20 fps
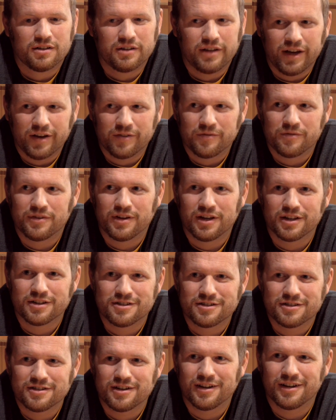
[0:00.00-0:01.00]
Yeah,
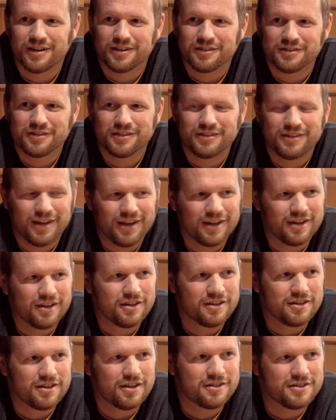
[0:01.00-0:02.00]
it's
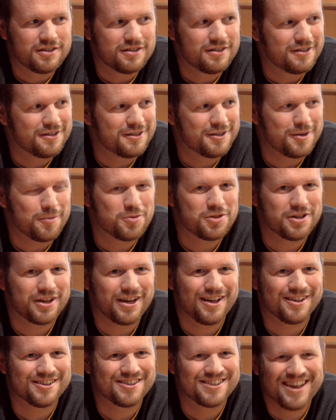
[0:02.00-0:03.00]

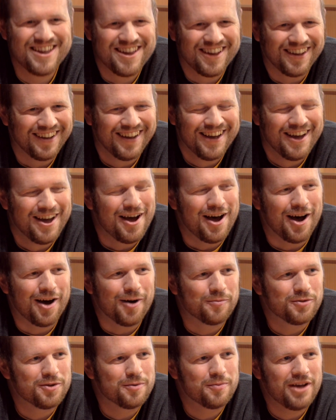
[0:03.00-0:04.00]
something else.
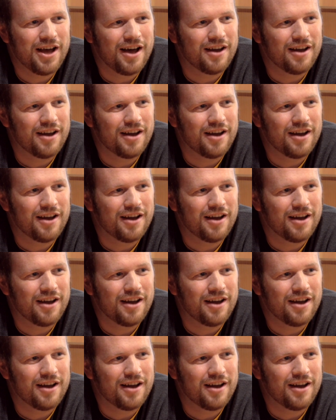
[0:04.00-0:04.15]
To be